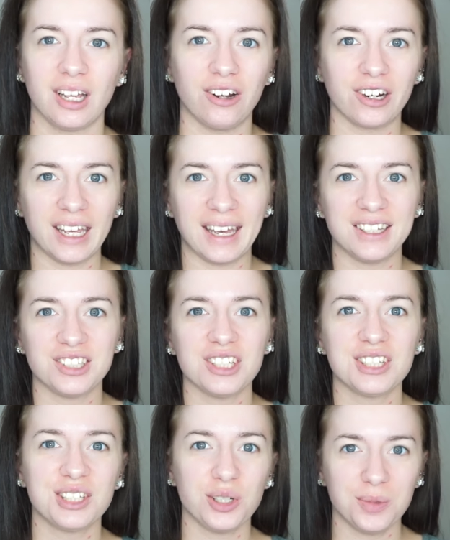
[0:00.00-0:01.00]
Alright, I
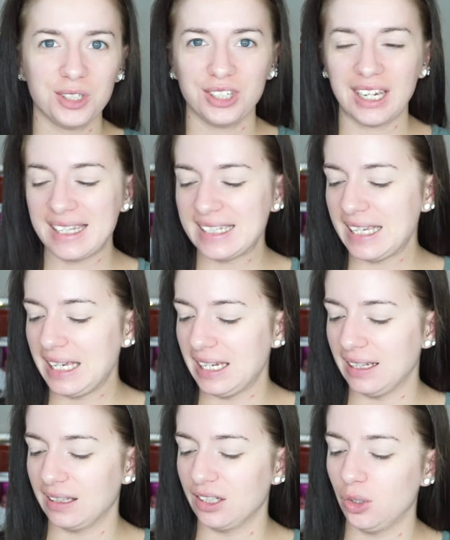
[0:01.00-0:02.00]
just zoomed you guys
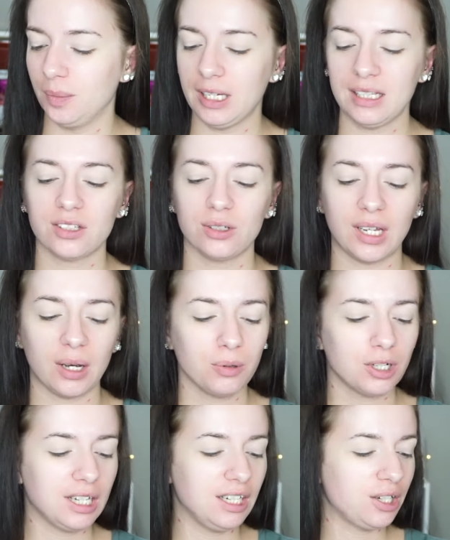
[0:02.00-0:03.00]
in a little bit, so now
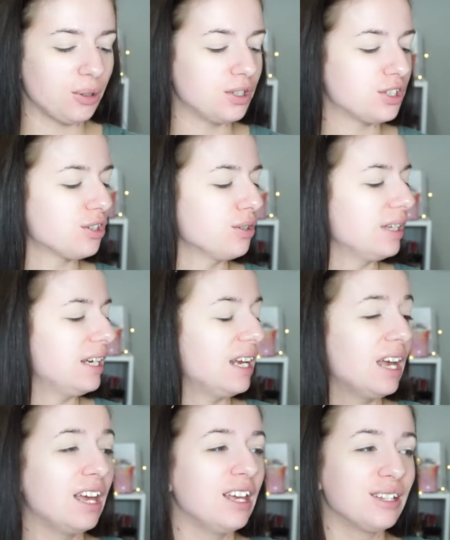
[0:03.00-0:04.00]
we're going to go into
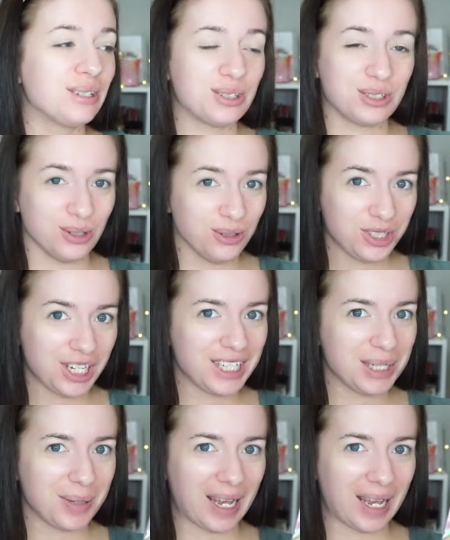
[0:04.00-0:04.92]
the So Jaded